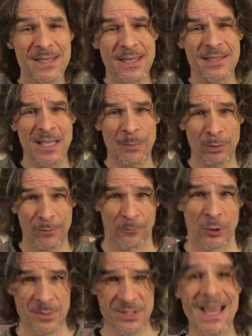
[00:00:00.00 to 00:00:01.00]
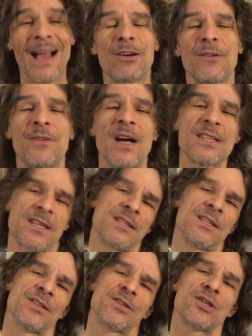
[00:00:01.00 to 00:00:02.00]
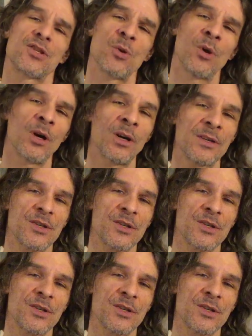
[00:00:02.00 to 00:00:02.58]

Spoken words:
is they perform sacrifices and store